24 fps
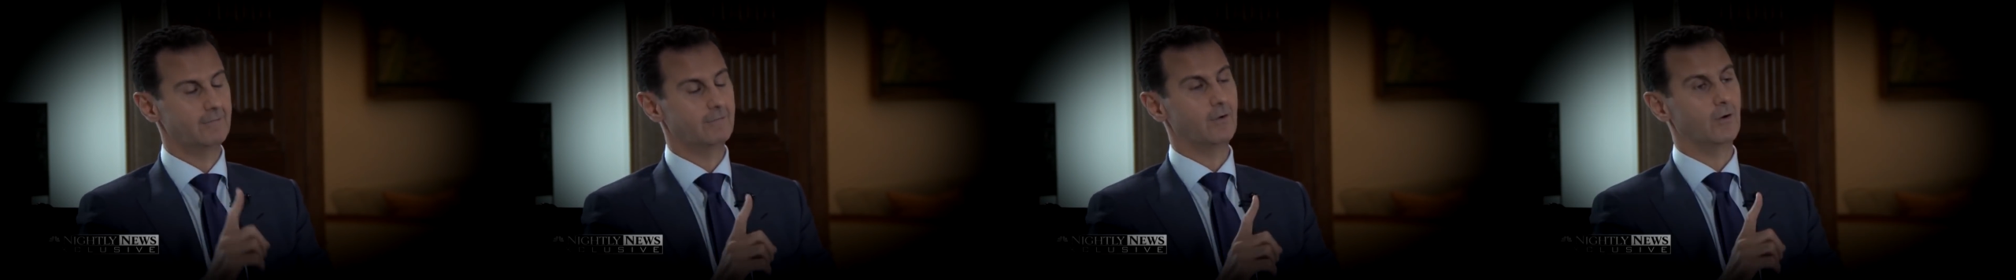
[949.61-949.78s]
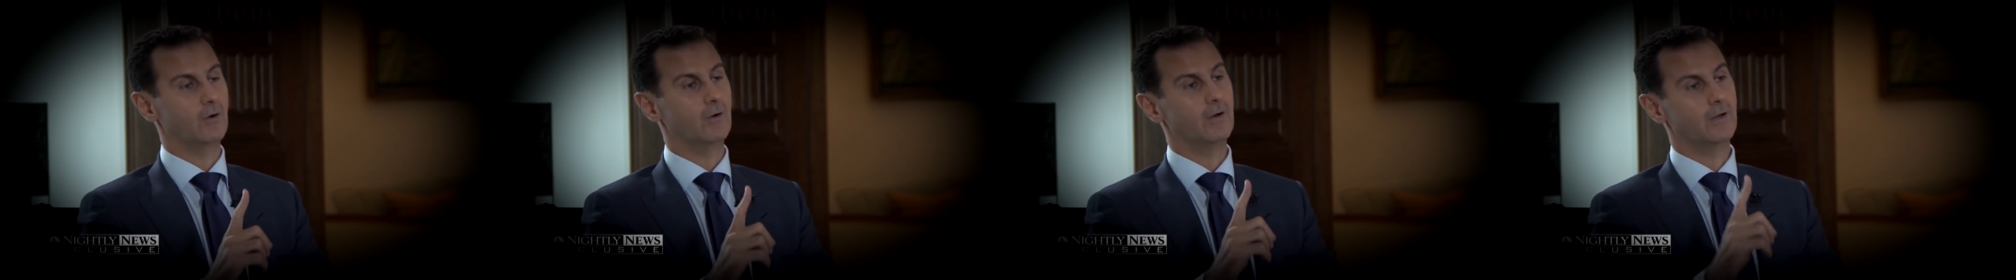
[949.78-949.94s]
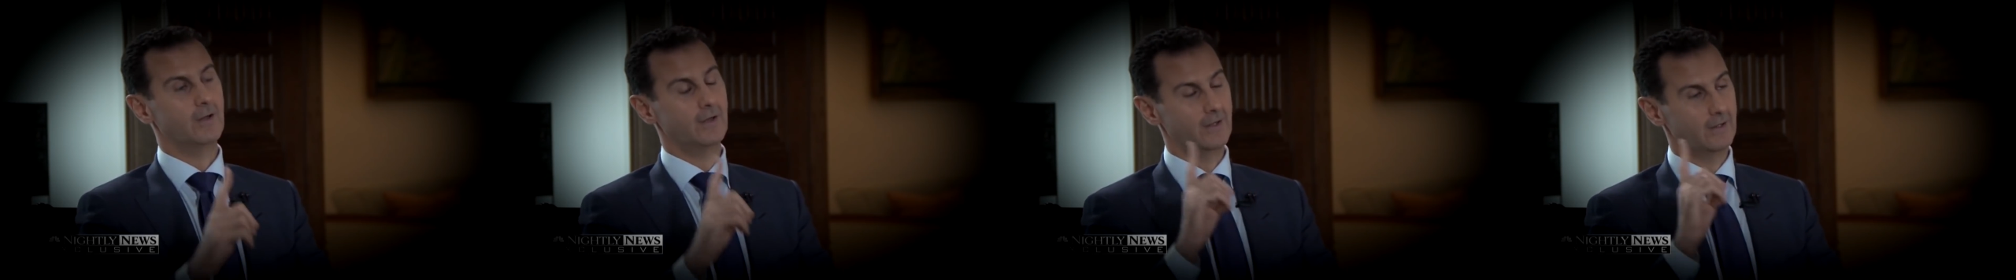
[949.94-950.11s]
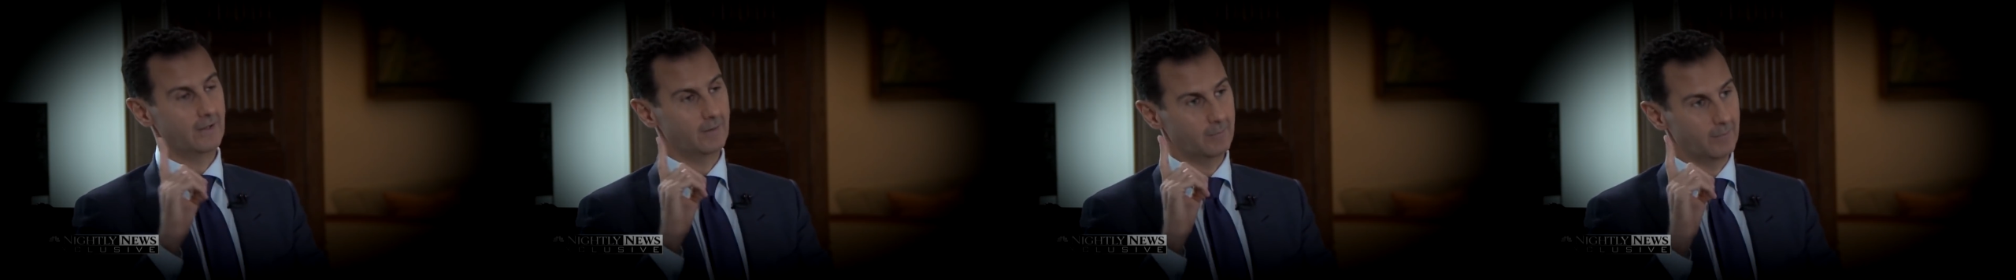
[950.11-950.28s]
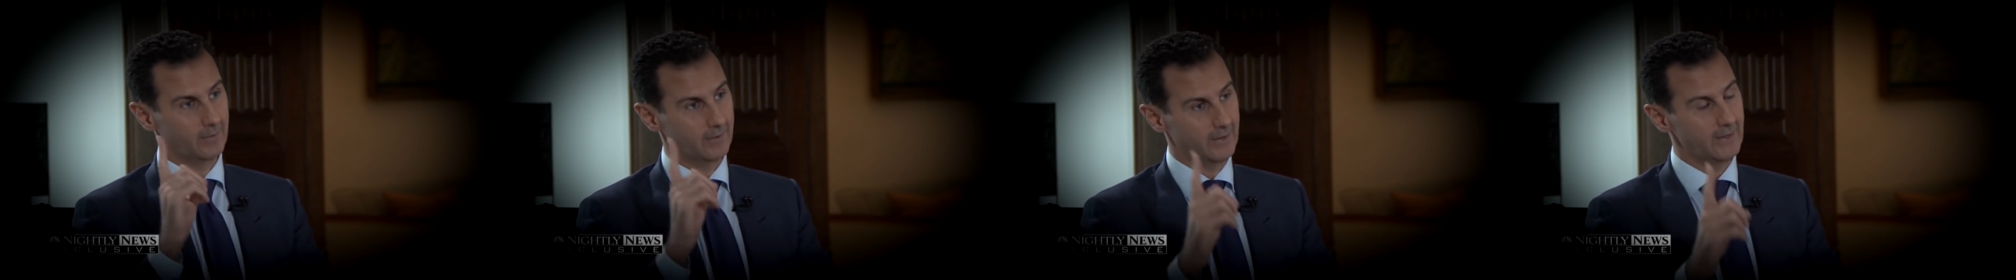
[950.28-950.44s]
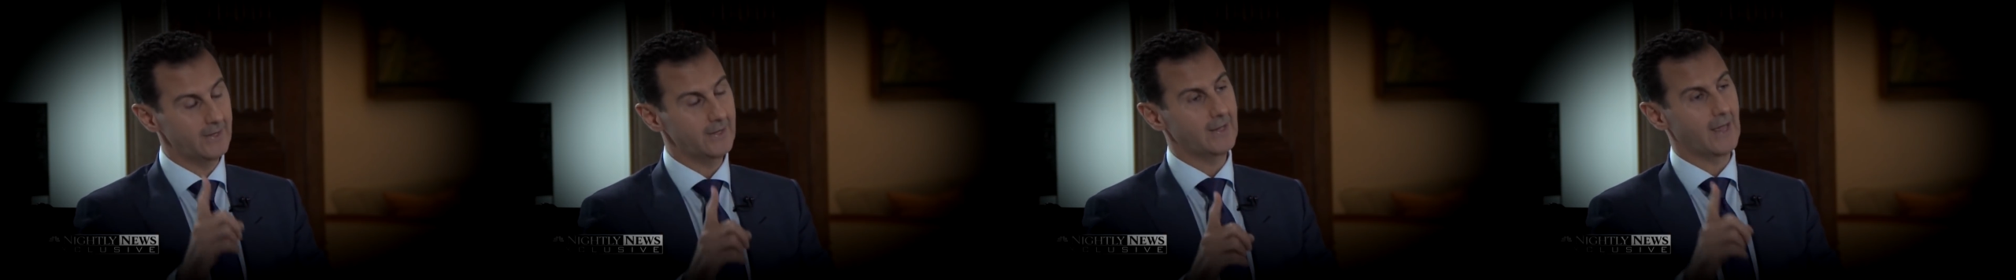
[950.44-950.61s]
So
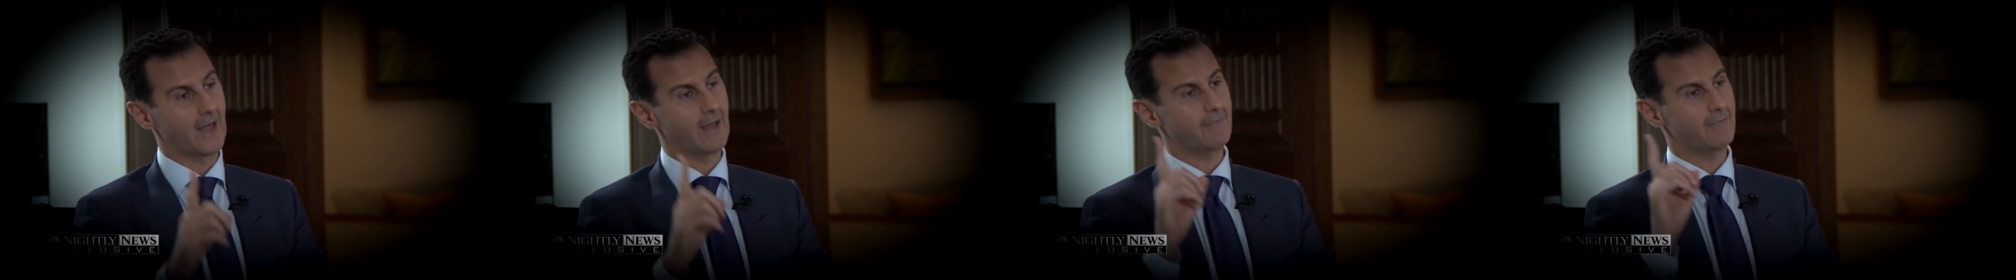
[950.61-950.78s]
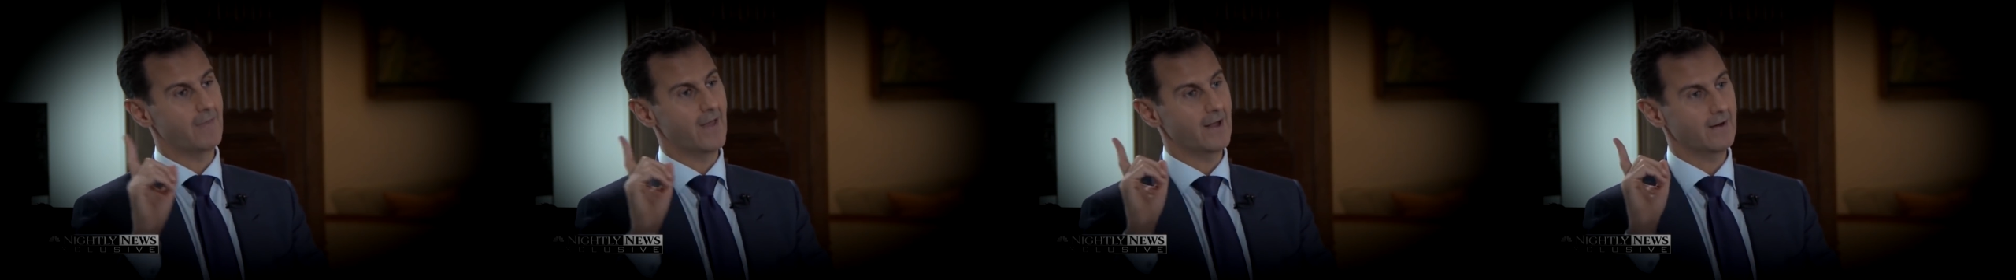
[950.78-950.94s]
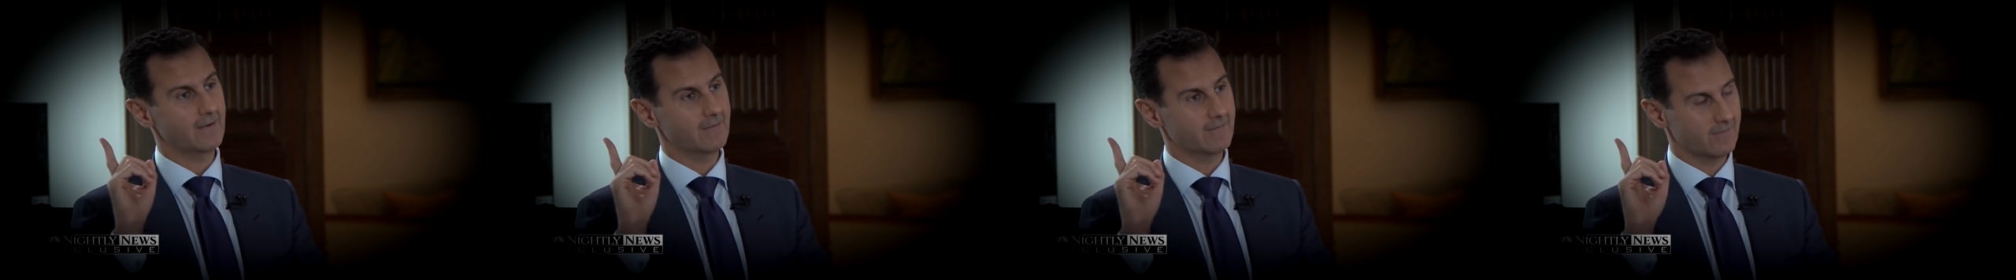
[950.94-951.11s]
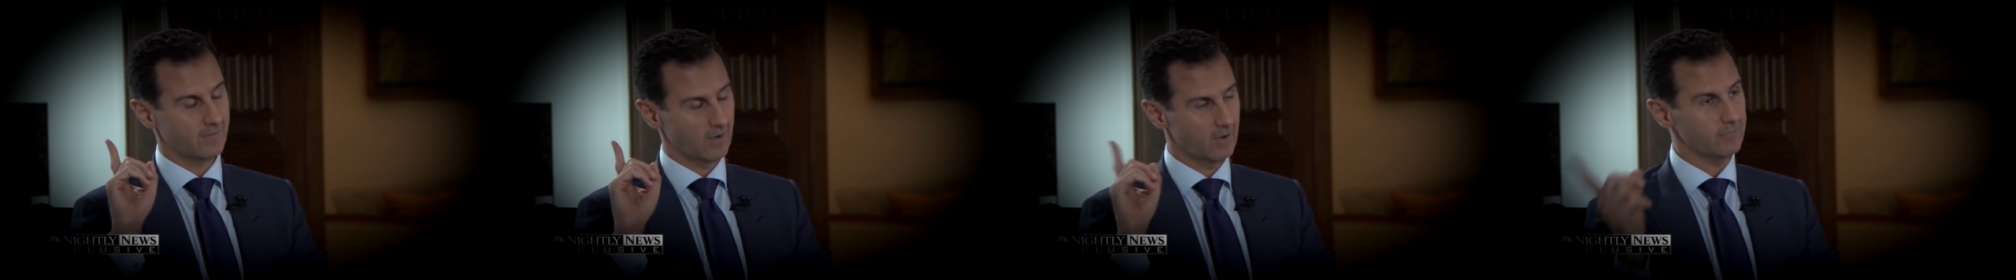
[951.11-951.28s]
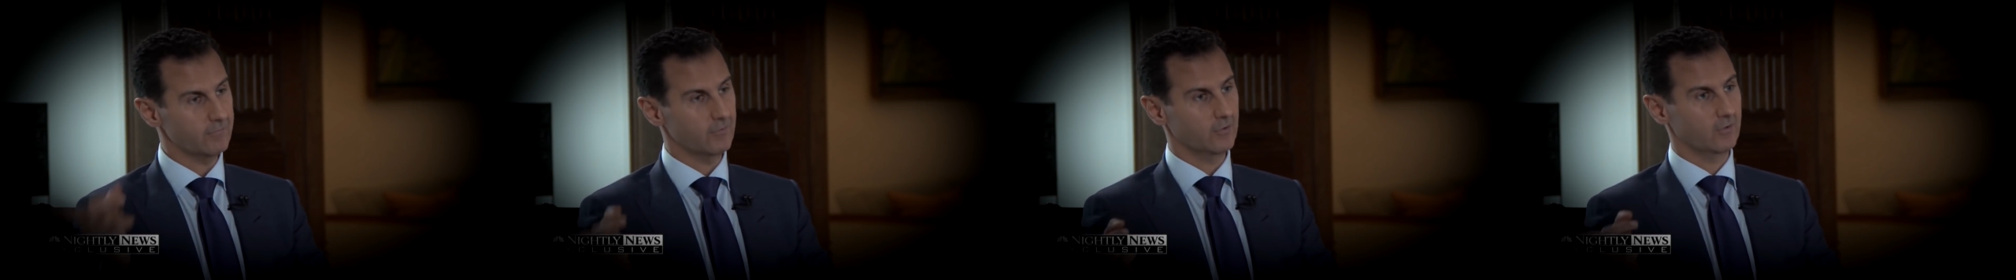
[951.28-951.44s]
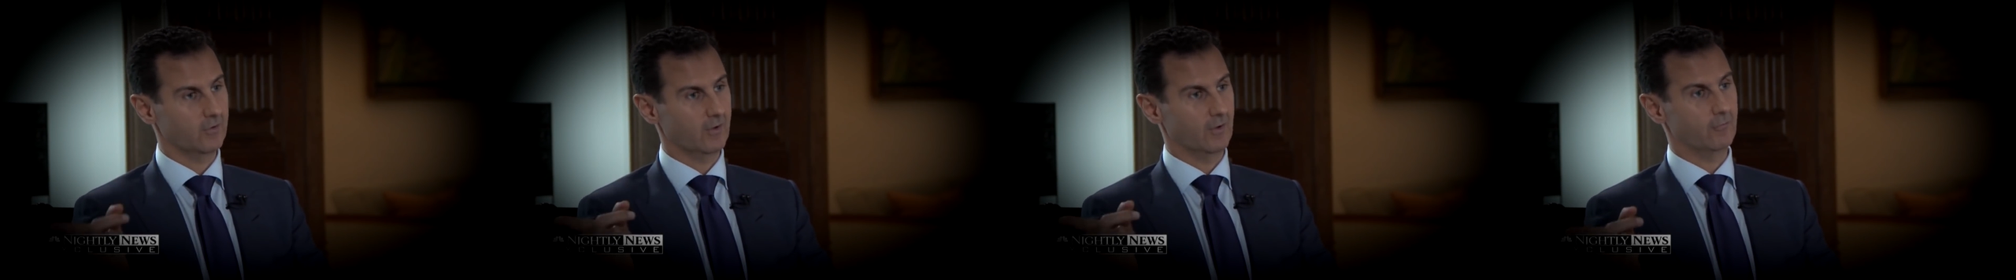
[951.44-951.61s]
he attacked
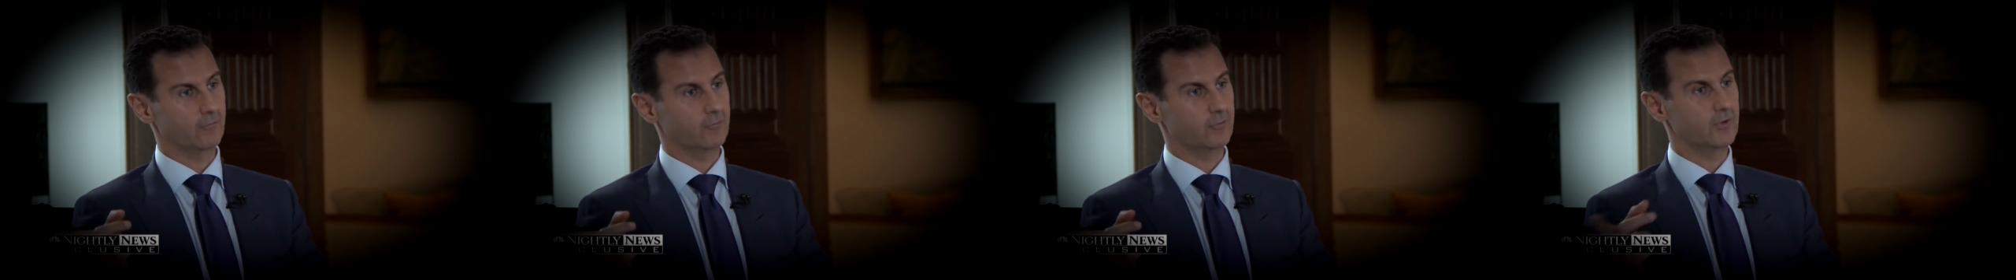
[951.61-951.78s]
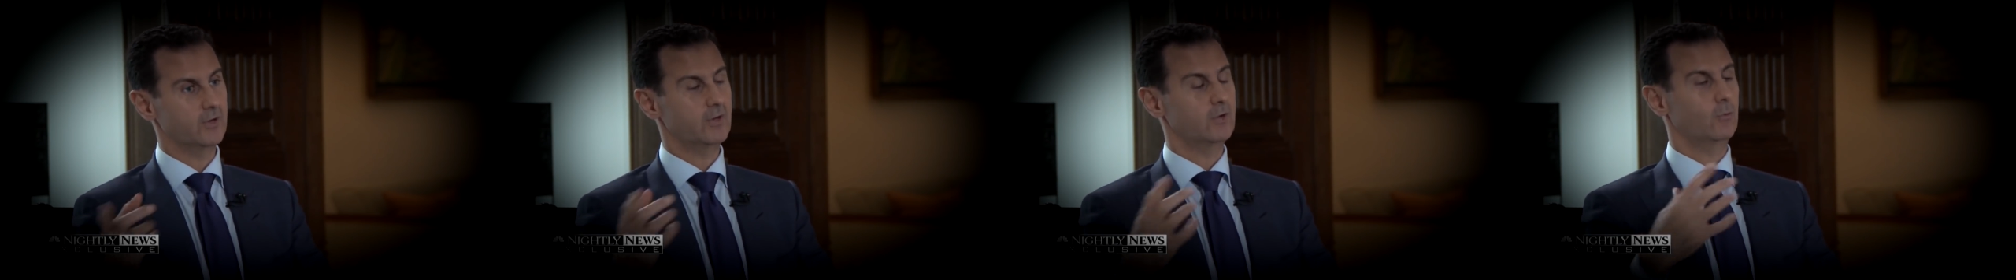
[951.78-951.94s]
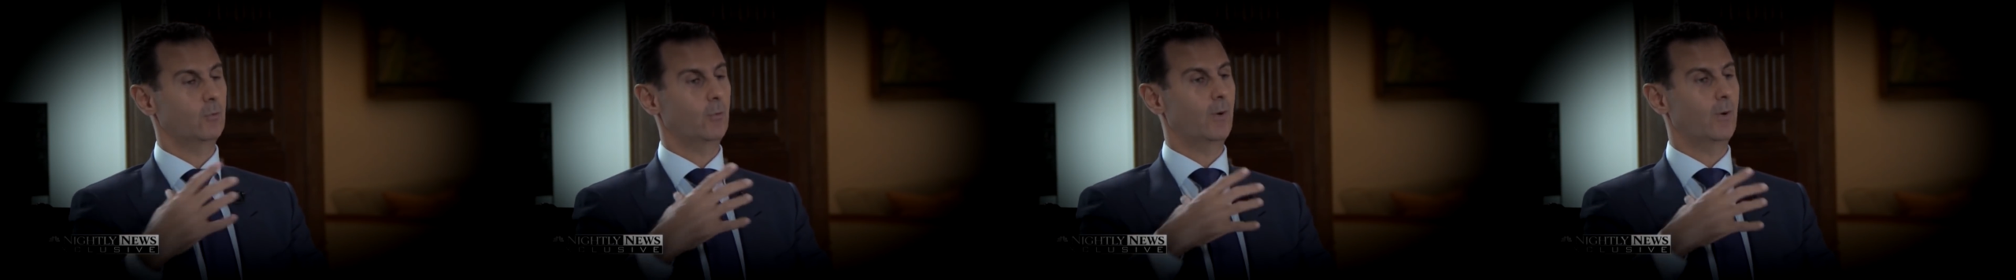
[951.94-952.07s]
sovereign country